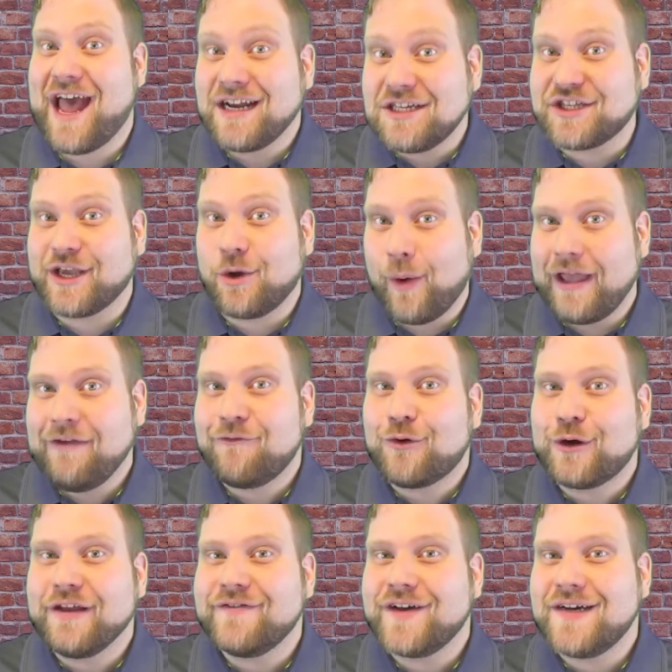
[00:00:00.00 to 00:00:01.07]
actually wait
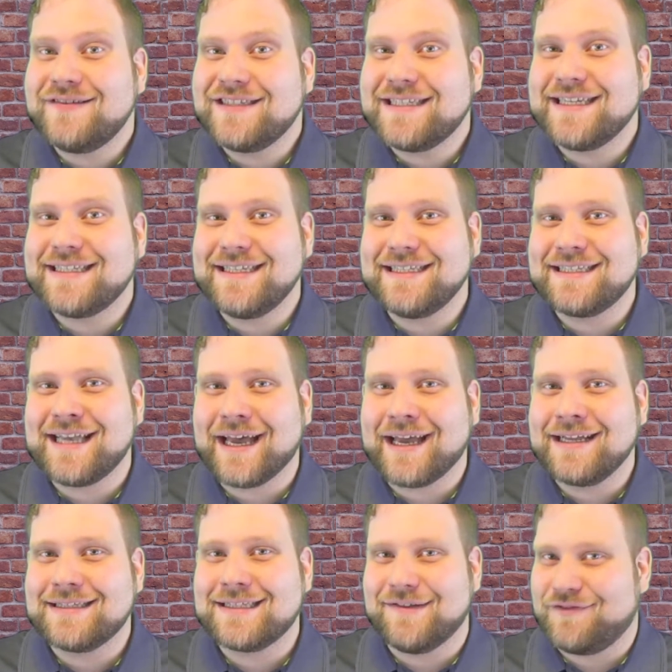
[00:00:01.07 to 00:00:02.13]
45 to 60
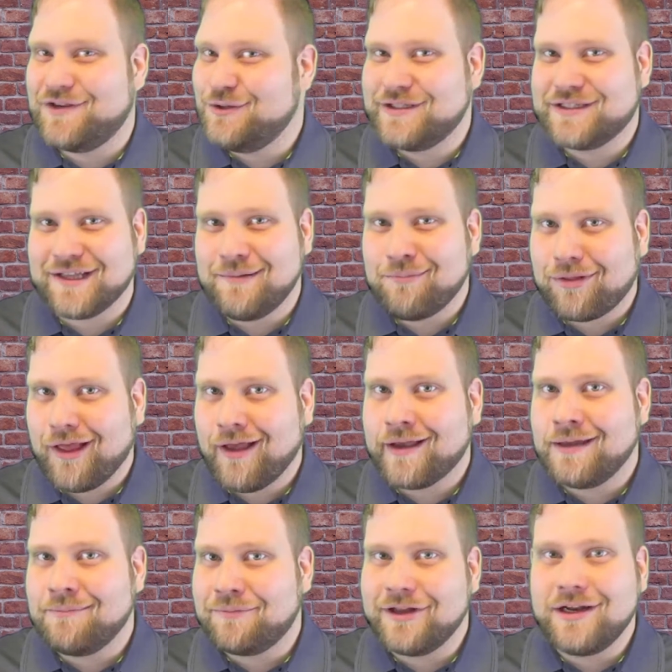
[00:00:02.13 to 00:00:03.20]
seconds. If you just unplug
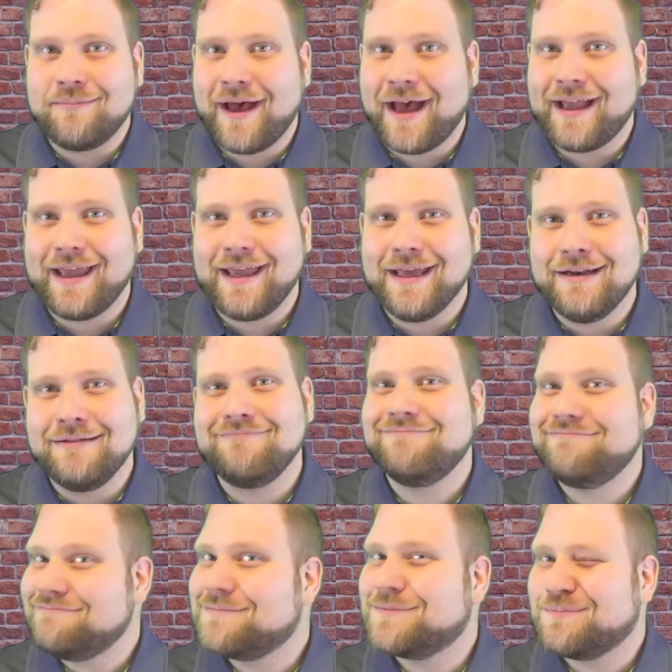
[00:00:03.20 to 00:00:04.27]
it and put it back in,
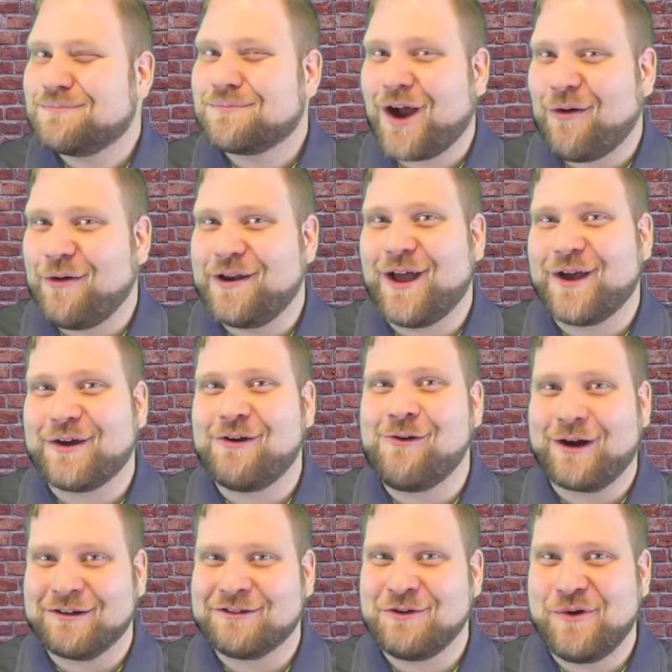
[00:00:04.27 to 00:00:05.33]
probably not going to
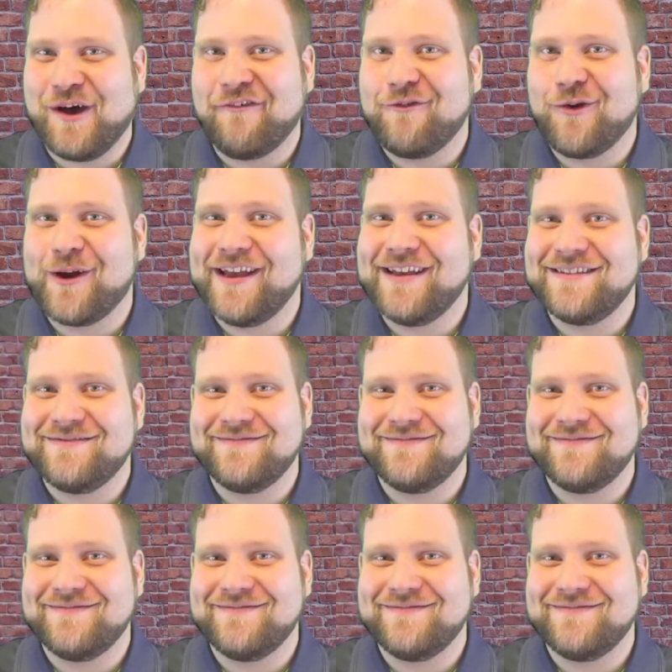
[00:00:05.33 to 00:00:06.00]
work too well for you.